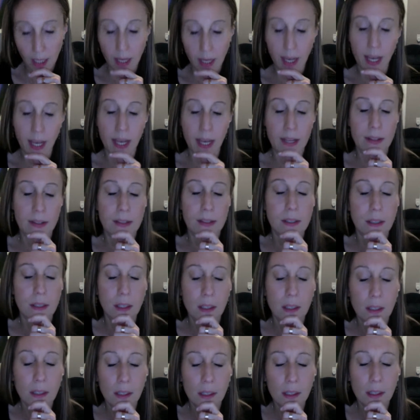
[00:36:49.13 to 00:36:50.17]
And
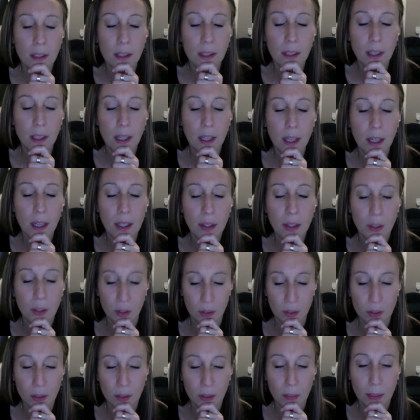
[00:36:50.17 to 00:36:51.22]
I
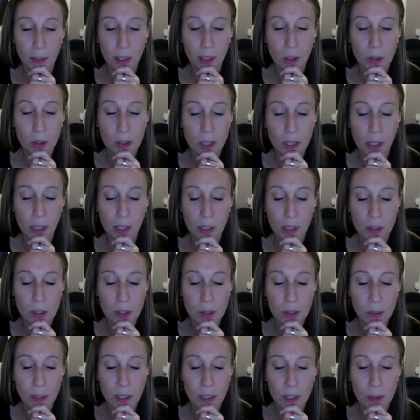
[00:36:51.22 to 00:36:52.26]
heard Rabbi goes on. I
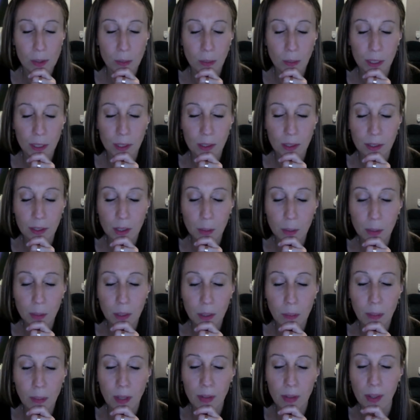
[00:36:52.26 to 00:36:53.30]
just want to explain a little bit
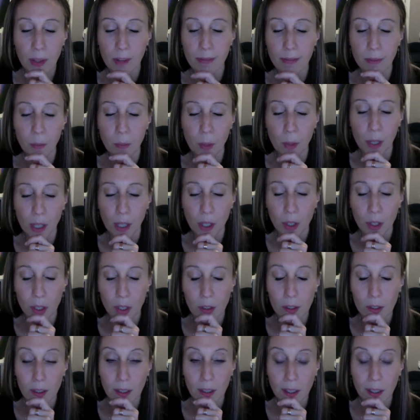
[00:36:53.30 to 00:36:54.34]
about that from what I
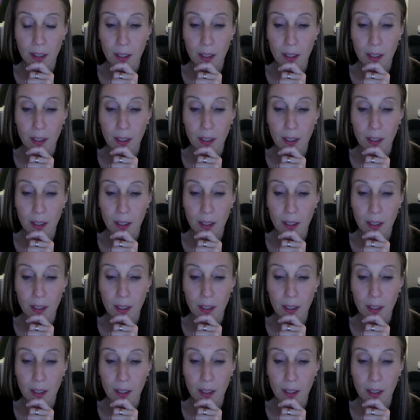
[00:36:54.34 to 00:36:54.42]
heard.